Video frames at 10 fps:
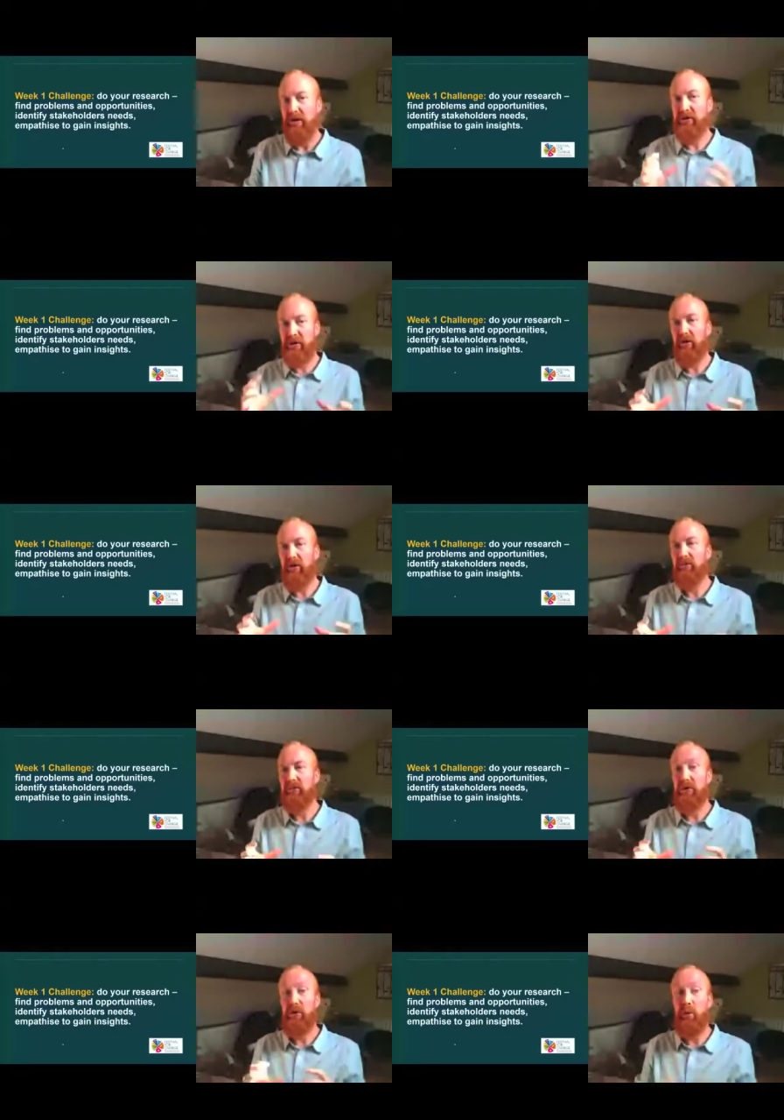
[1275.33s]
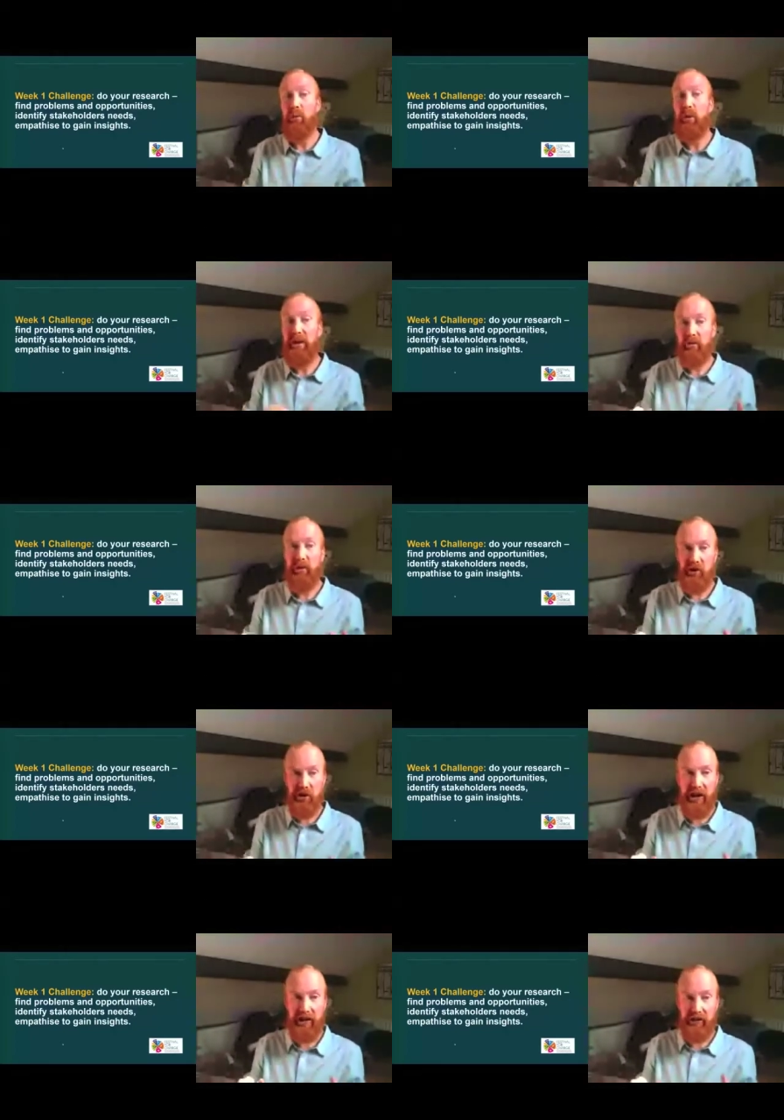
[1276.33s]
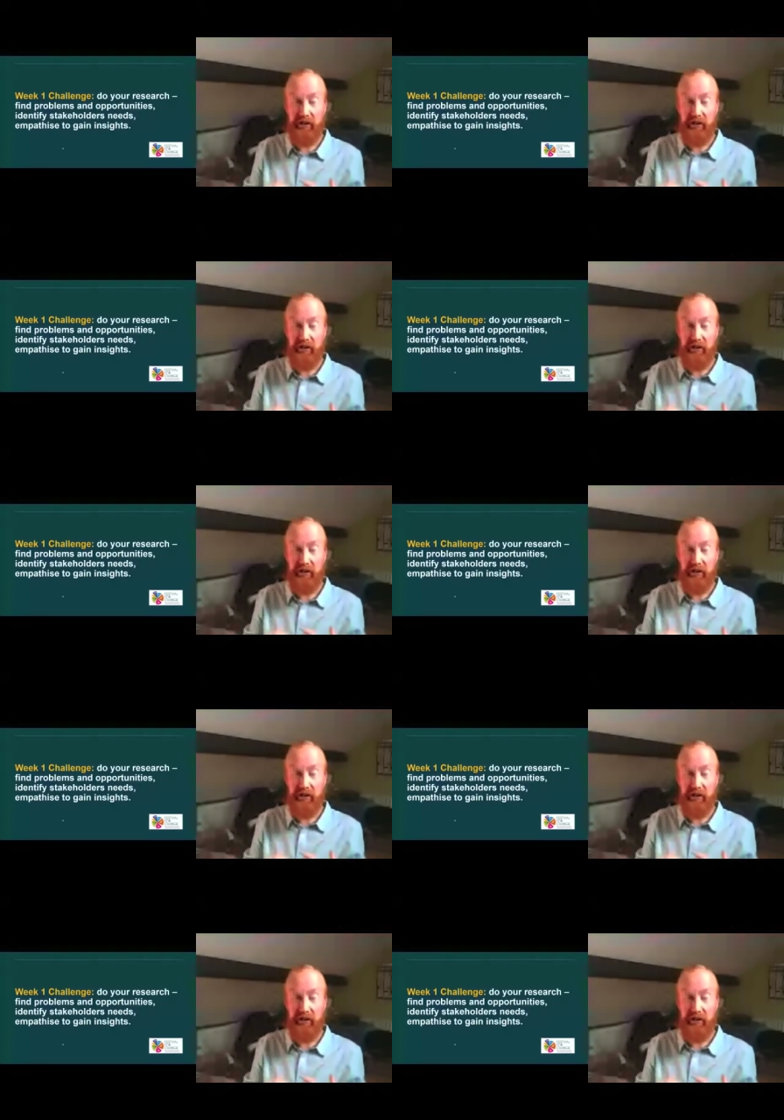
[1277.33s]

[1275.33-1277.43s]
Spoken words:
So your week one challenge,